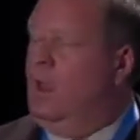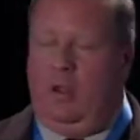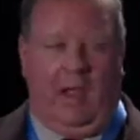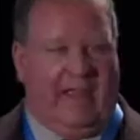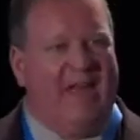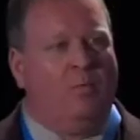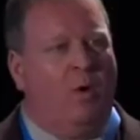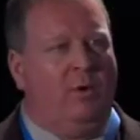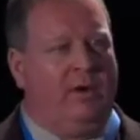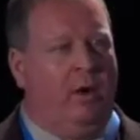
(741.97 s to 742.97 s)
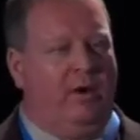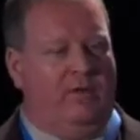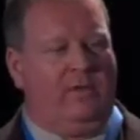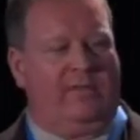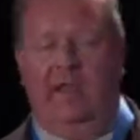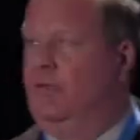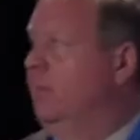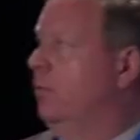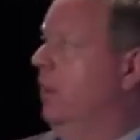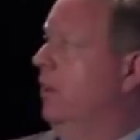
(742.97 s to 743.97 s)
Again, what we know, and I just said
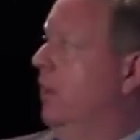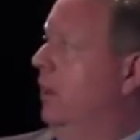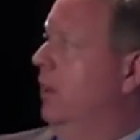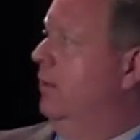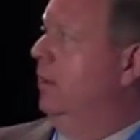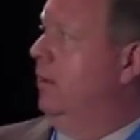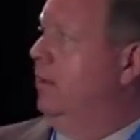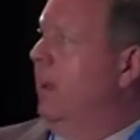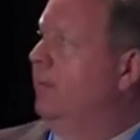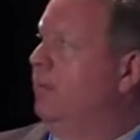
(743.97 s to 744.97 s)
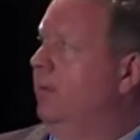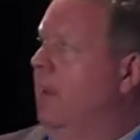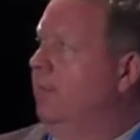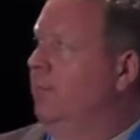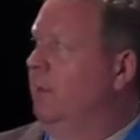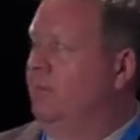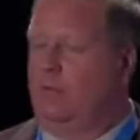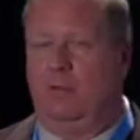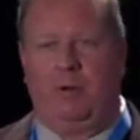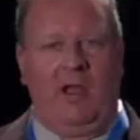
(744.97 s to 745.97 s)
this, well, cancer risk estimates
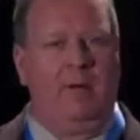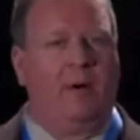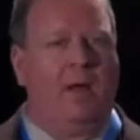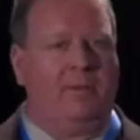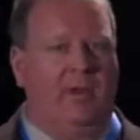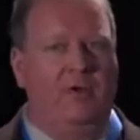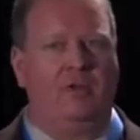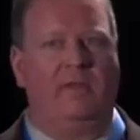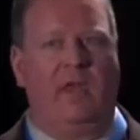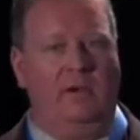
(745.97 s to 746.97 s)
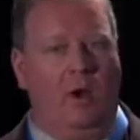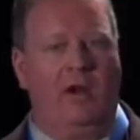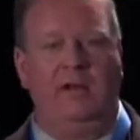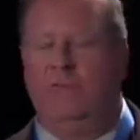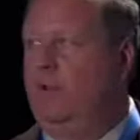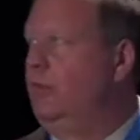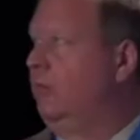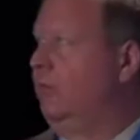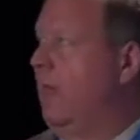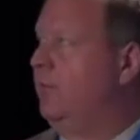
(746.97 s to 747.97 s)
apply to populations and not
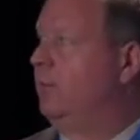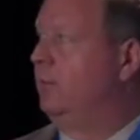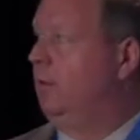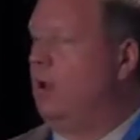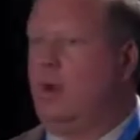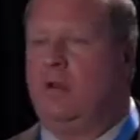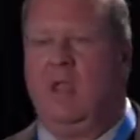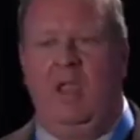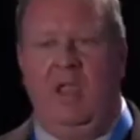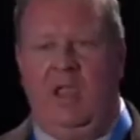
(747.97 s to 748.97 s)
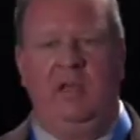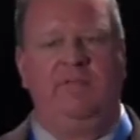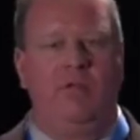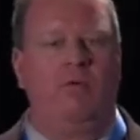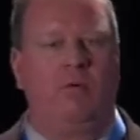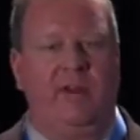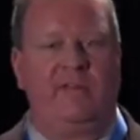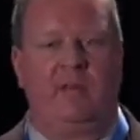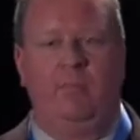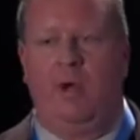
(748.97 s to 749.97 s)
individuals, absolutely not. Individual
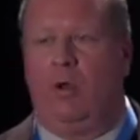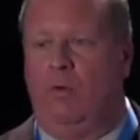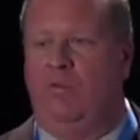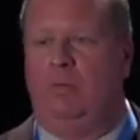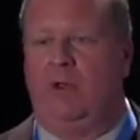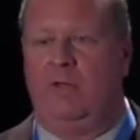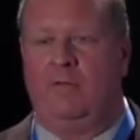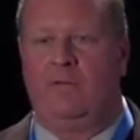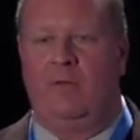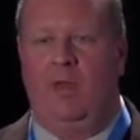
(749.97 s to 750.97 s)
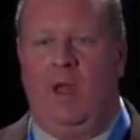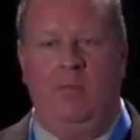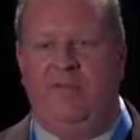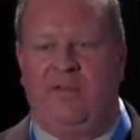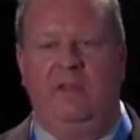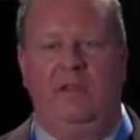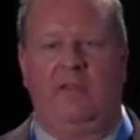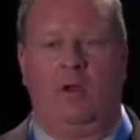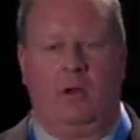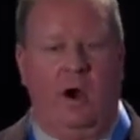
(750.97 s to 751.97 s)
risk can be all over the place. And we've seen this
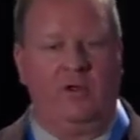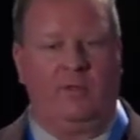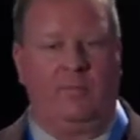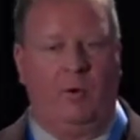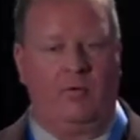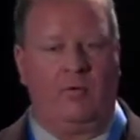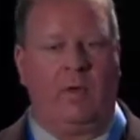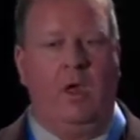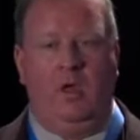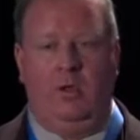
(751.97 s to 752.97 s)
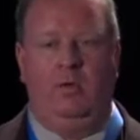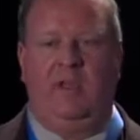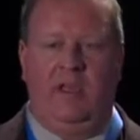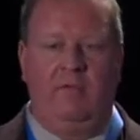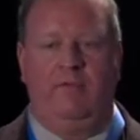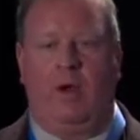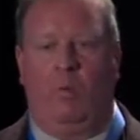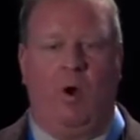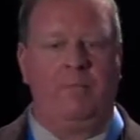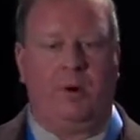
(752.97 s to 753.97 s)
on large exposures. You can give
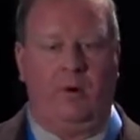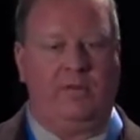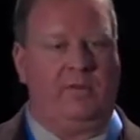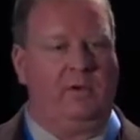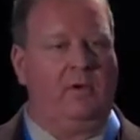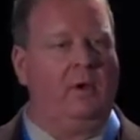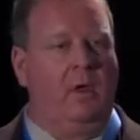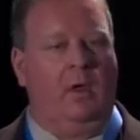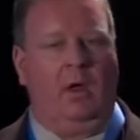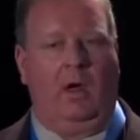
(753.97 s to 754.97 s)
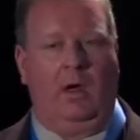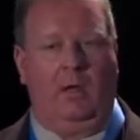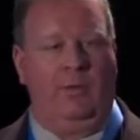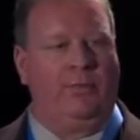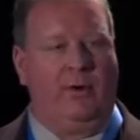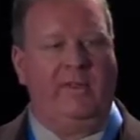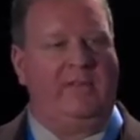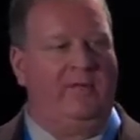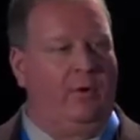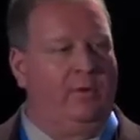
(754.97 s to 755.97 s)
one person 3
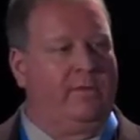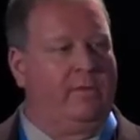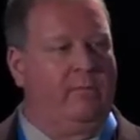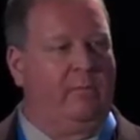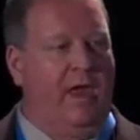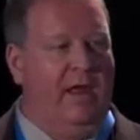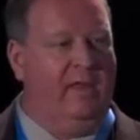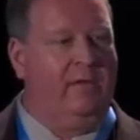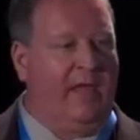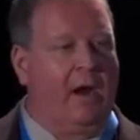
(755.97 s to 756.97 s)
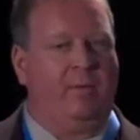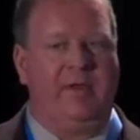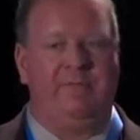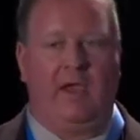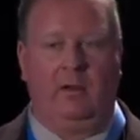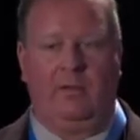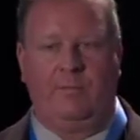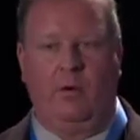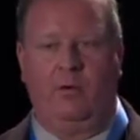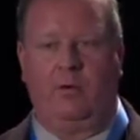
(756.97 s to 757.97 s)
sieverts, and that'll be a fatal
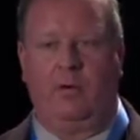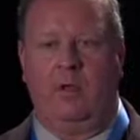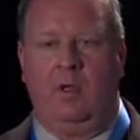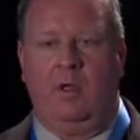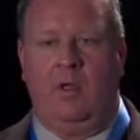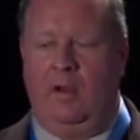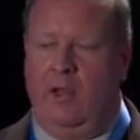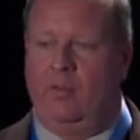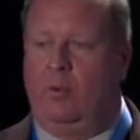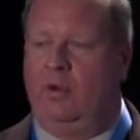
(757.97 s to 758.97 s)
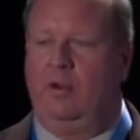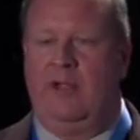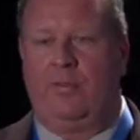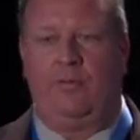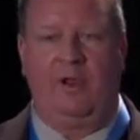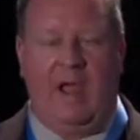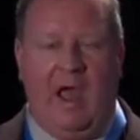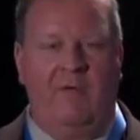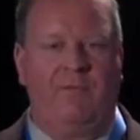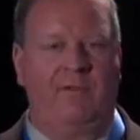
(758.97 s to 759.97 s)
exposure. Another one could get
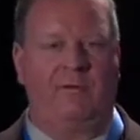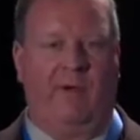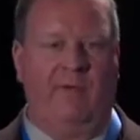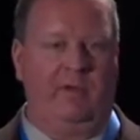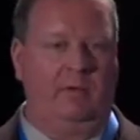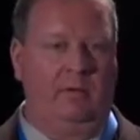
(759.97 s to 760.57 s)
3.5 and survive it.